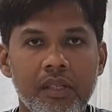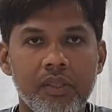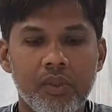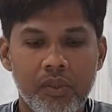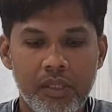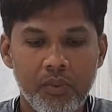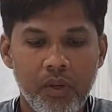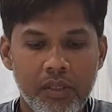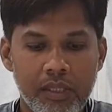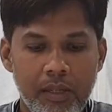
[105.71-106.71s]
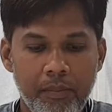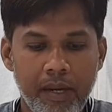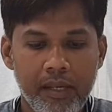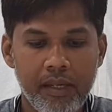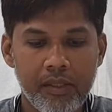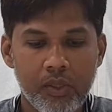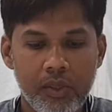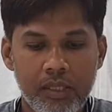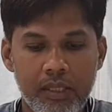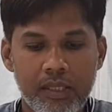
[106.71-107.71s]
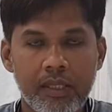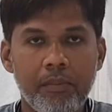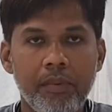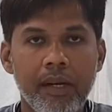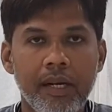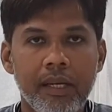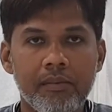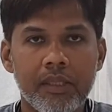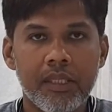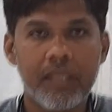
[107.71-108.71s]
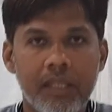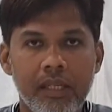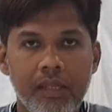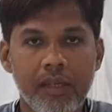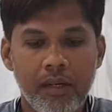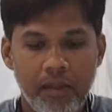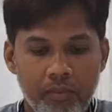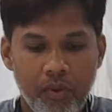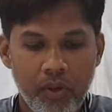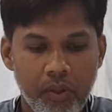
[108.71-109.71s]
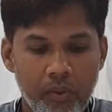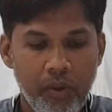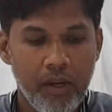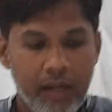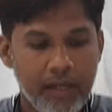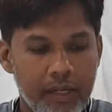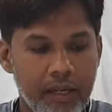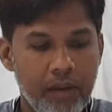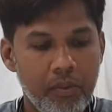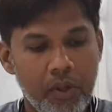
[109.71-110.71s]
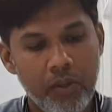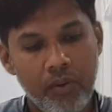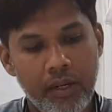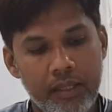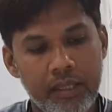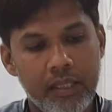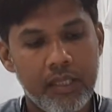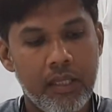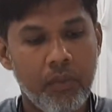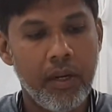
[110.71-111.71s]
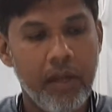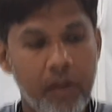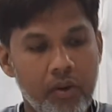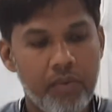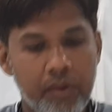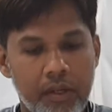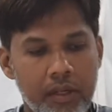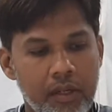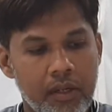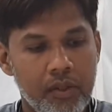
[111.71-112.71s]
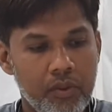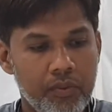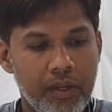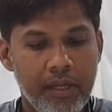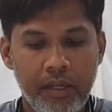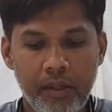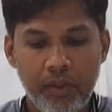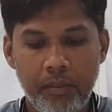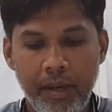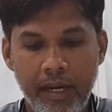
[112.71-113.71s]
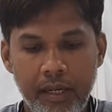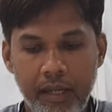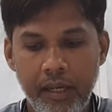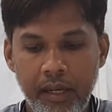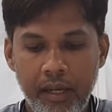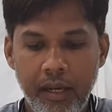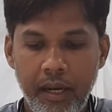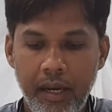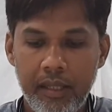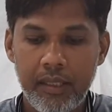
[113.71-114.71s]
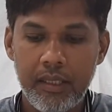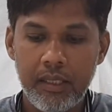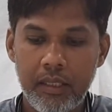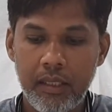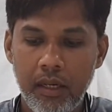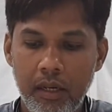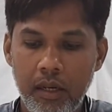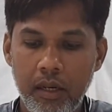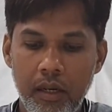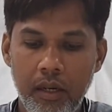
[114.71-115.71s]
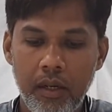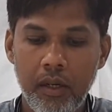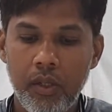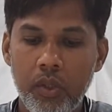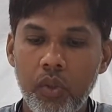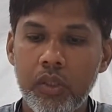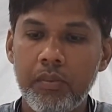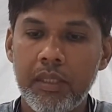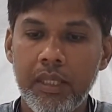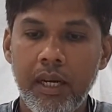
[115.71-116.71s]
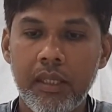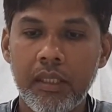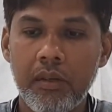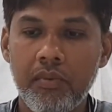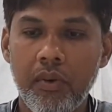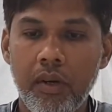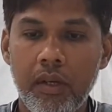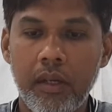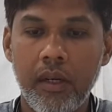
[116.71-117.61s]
So this was in the packing. So this is the PDM 60 module, electrical module, and this is the wiring of it to get into the battery, and this is the USB charger for it.